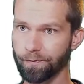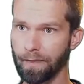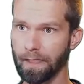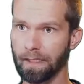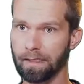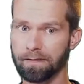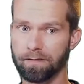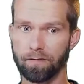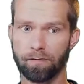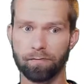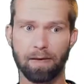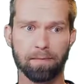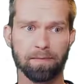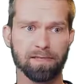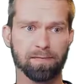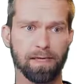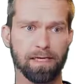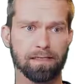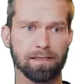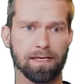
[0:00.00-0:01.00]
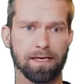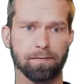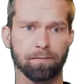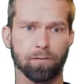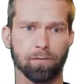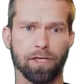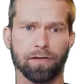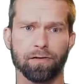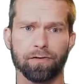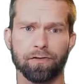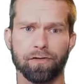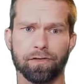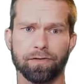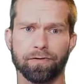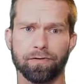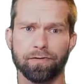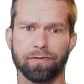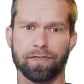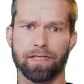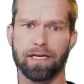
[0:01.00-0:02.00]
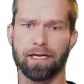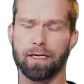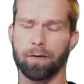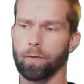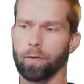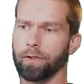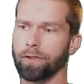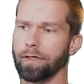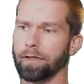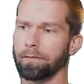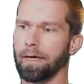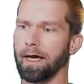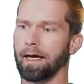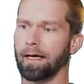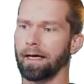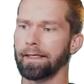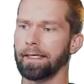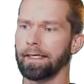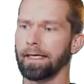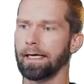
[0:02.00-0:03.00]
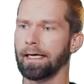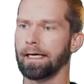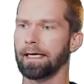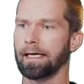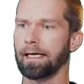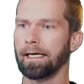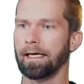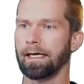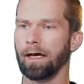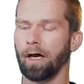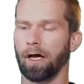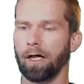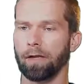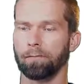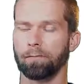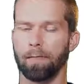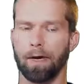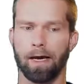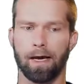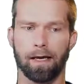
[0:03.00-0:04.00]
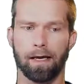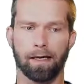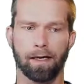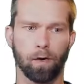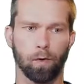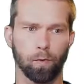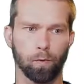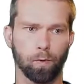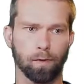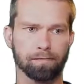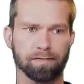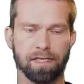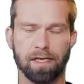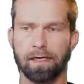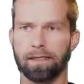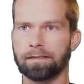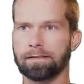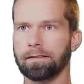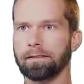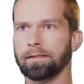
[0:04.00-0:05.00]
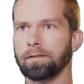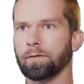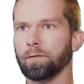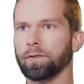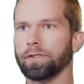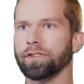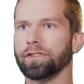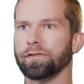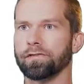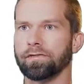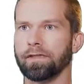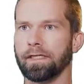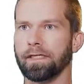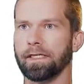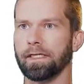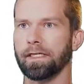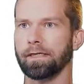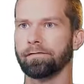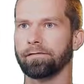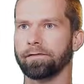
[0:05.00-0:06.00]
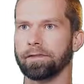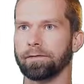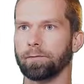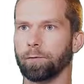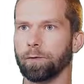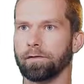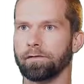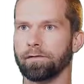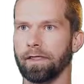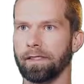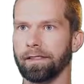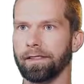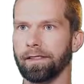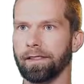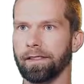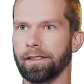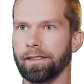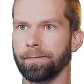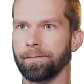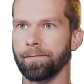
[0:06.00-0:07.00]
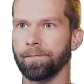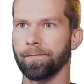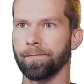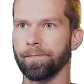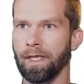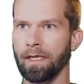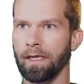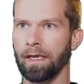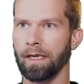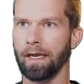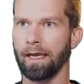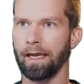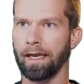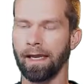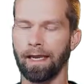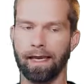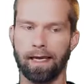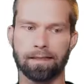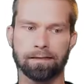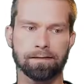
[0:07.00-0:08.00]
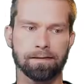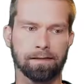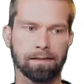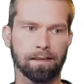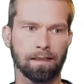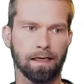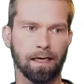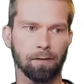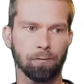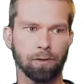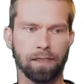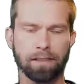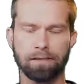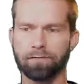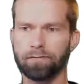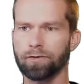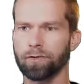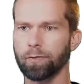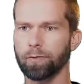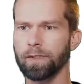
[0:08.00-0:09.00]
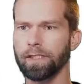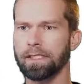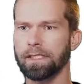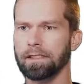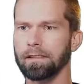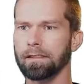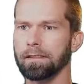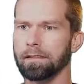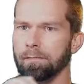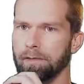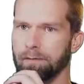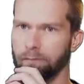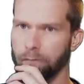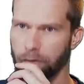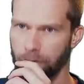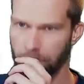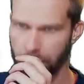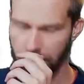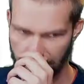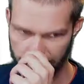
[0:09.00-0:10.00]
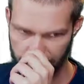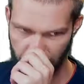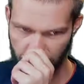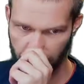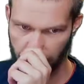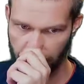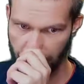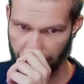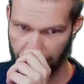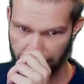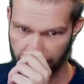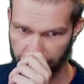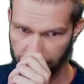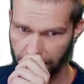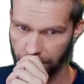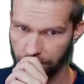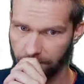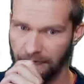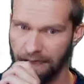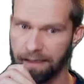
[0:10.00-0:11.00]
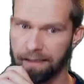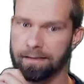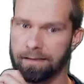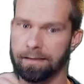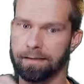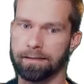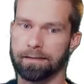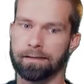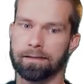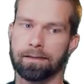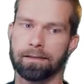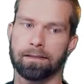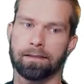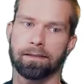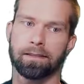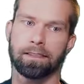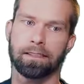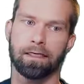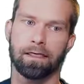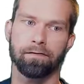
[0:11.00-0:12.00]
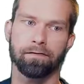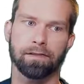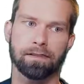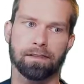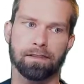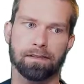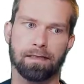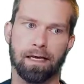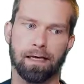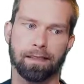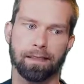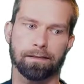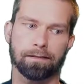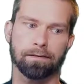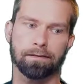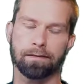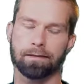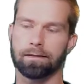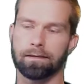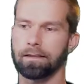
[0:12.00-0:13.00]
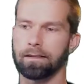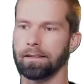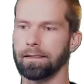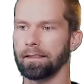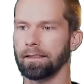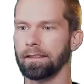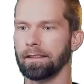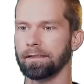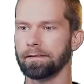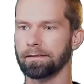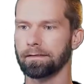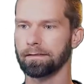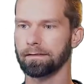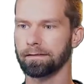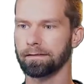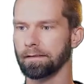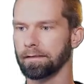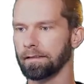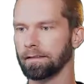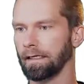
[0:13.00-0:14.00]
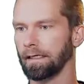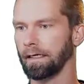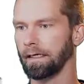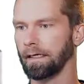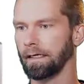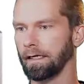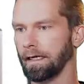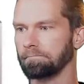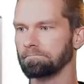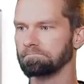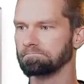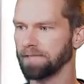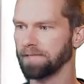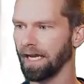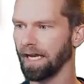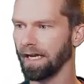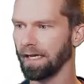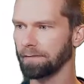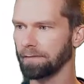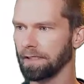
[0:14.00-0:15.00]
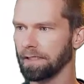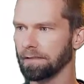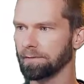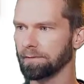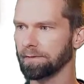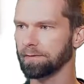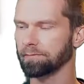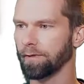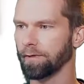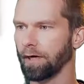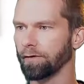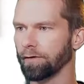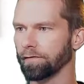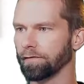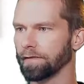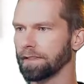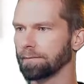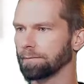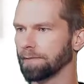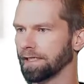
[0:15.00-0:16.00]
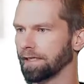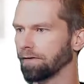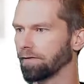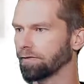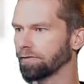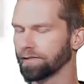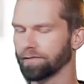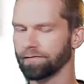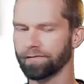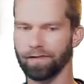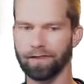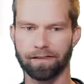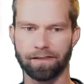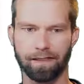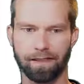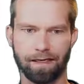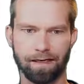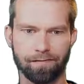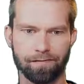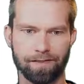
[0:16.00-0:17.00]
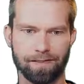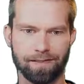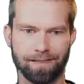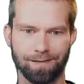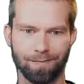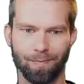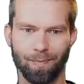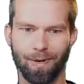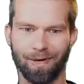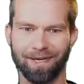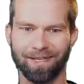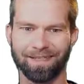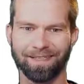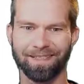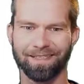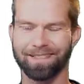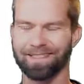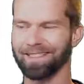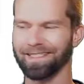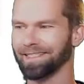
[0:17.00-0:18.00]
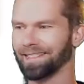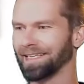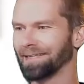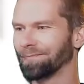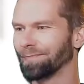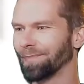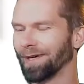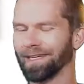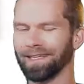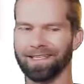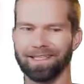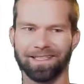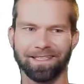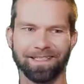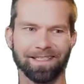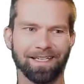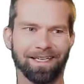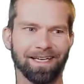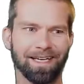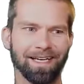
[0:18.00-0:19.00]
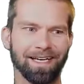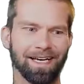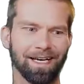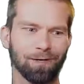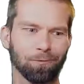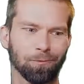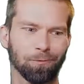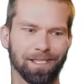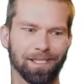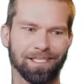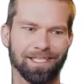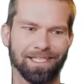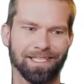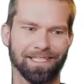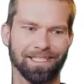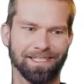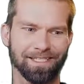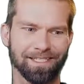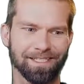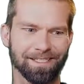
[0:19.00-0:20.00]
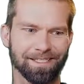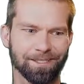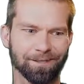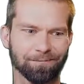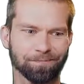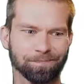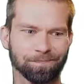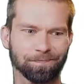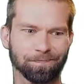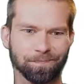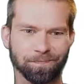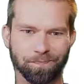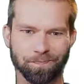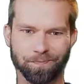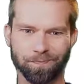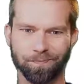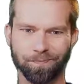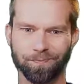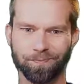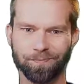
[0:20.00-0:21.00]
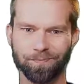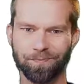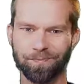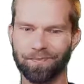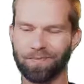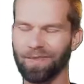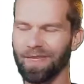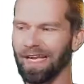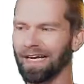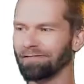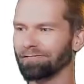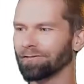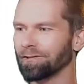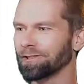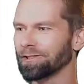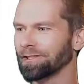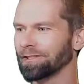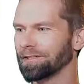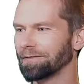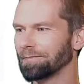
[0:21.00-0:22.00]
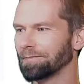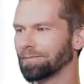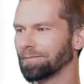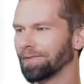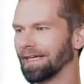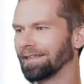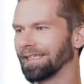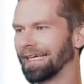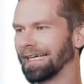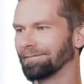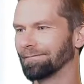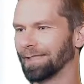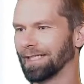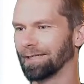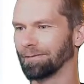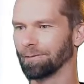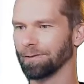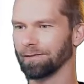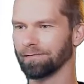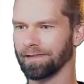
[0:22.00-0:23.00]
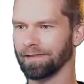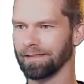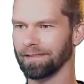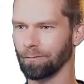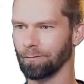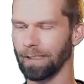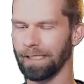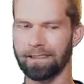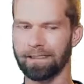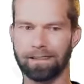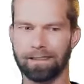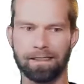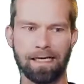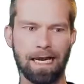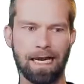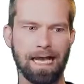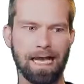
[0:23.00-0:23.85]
So in my spare time, what I usually do is that I work on my own website, which you will find here. And I would like to tweak it a little bit more, and I'm doing that every now and then. It's an Eleventy site, and yeah, I'm a little bit proud of it, but I already figured that I have a CSS bug here, which is unfortunate, but I will fix that later.